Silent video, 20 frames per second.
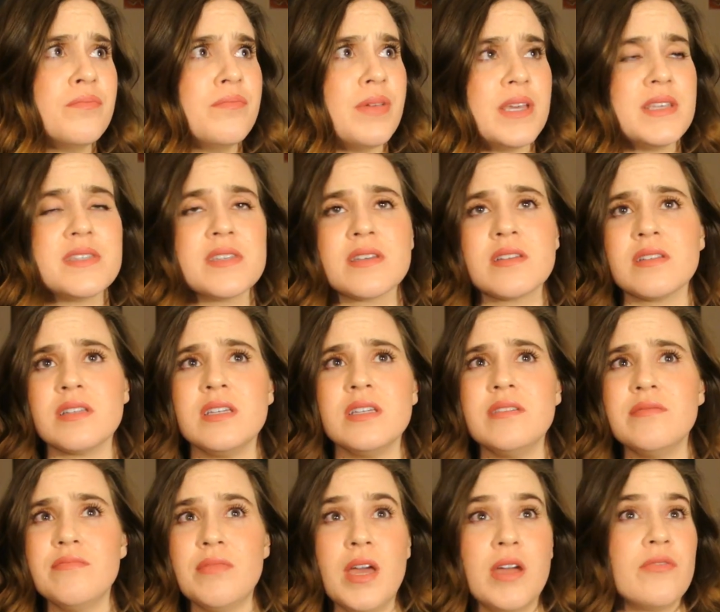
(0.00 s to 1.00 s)

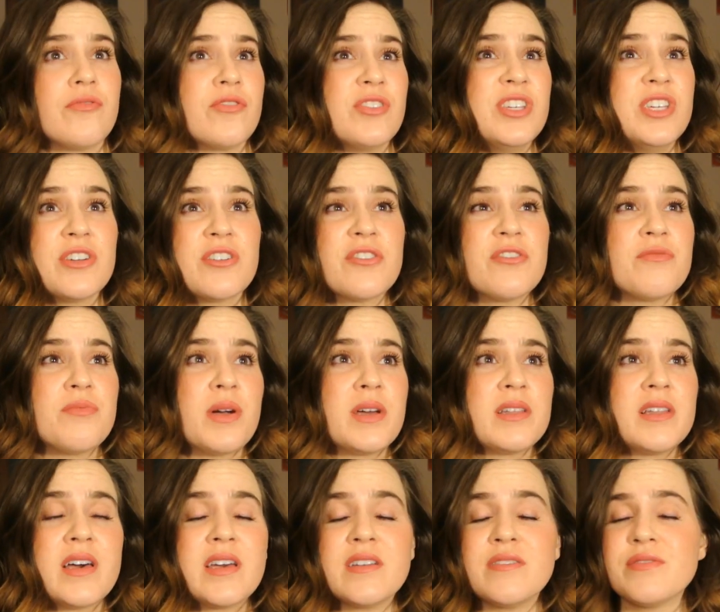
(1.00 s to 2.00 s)
basically every year of my
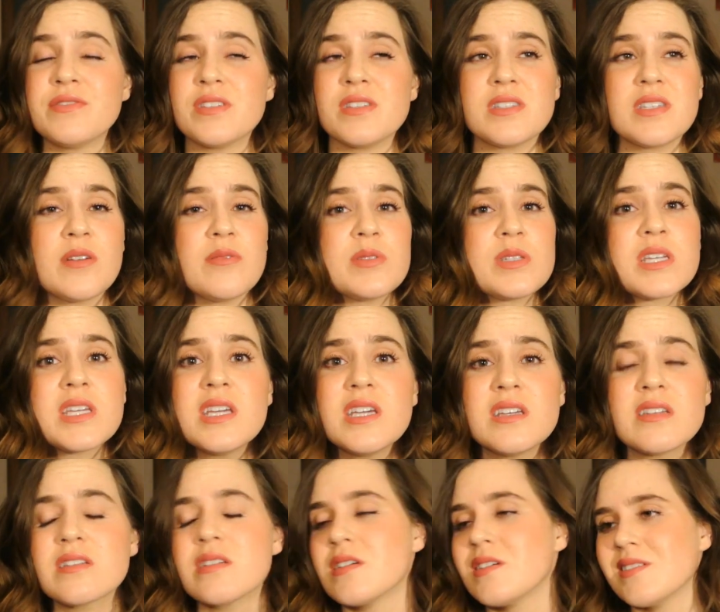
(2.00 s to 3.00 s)
life since I was a
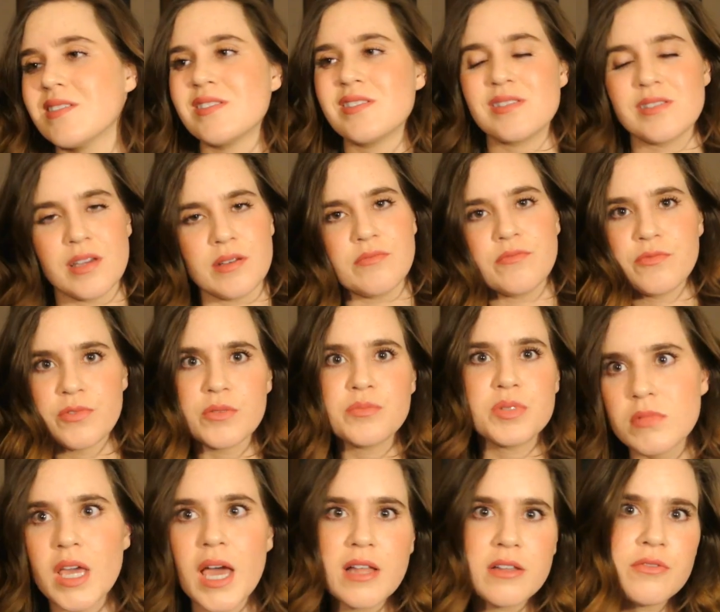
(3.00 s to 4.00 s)
kid, because I'm
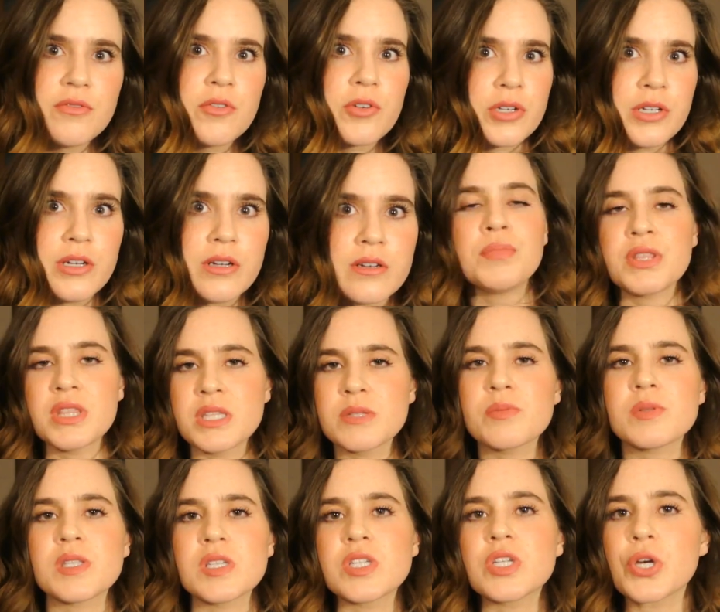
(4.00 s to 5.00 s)
from California. But this
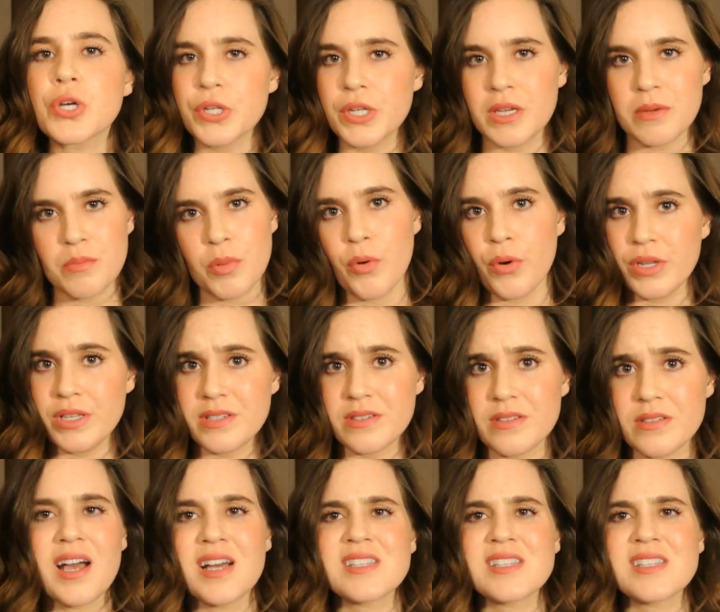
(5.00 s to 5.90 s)
was a turning point.